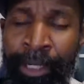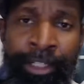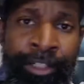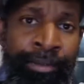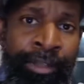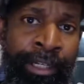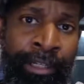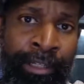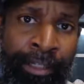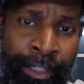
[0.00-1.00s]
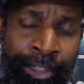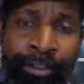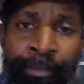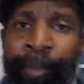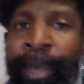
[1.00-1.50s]
So the
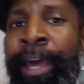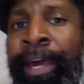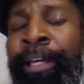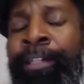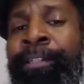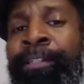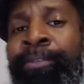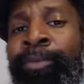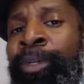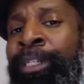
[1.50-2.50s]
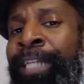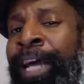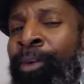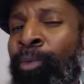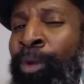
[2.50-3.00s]
initial pass was
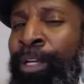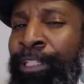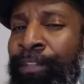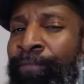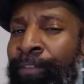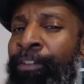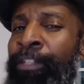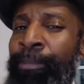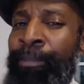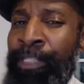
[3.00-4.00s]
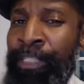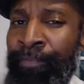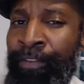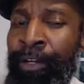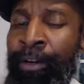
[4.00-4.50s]
I wasn't very
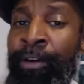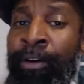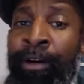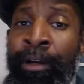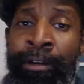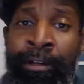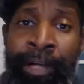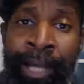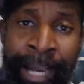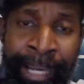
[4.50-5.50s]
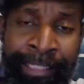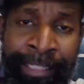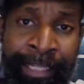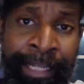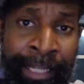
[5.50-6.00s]
specific on
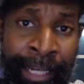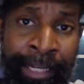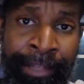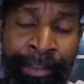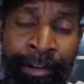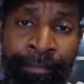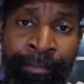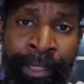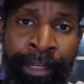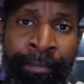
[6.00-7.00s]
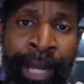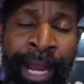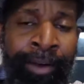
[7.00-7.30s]
isolating anything on Medium.